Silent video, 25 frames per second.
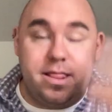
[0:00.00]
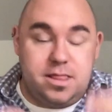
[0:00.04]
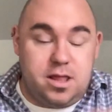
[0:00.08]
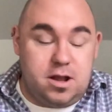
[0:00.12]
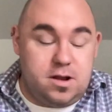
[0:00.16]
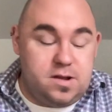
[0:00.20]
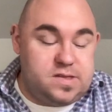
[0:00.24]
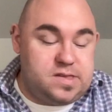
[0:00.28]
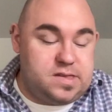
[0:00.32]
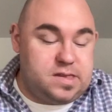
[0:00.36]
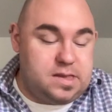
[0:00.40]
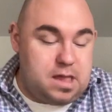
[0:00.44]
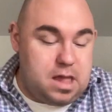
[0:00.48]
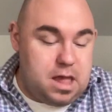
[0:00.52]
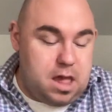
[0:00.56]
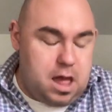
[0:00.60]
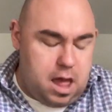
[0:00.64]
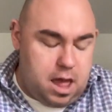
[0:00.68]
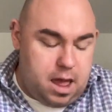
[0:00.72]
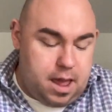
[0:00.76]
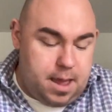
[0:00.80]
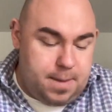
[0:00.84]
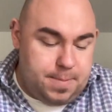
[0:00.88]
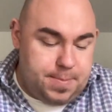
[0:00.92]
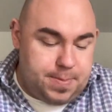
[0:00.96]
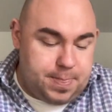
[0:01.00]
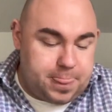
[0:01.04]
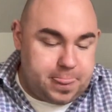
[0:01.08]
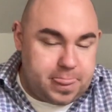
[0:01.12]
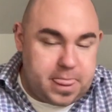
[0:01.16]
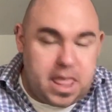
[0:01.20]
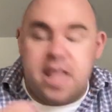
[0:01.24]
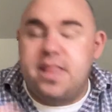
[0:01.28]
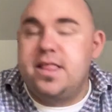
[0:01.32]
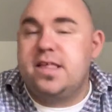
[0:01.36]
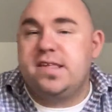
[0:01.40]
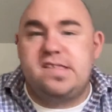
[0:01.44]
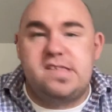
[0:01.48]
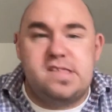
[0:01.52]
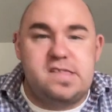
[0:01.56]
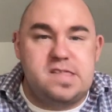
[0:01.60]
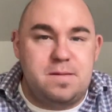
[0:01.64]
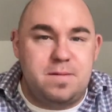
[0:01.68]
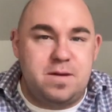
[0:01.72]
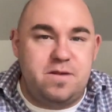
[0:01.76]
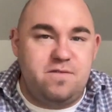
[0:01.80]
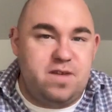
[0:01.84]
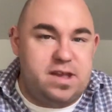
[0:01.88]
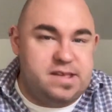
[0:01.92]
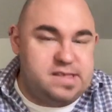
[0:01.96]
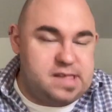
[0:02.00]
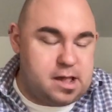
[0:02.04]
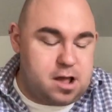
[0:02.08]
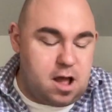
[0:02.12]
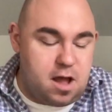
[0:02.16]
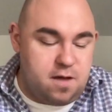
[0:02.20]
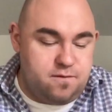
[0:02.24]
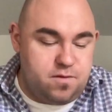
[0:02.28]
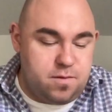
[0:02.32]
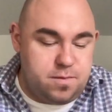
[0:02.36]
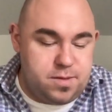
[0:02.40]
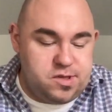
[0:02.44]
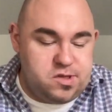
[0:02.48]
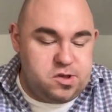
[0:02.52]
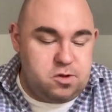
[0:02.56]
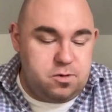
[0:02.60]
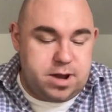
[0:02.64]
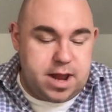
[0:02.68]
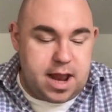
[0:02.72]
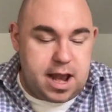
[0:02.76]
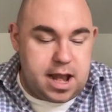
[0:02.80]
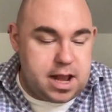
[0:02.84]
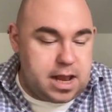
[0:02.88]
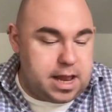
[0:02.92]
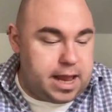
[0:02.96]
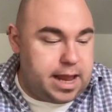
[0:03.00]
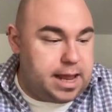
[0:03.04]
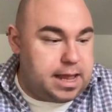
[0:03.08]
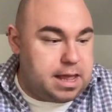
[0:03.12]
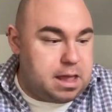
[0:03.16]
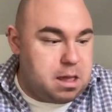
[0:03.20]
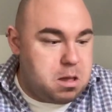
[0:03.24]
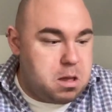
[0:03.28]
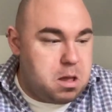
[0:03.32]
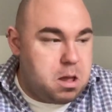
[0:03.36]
There's, um, and this is some advice I got from a student, like,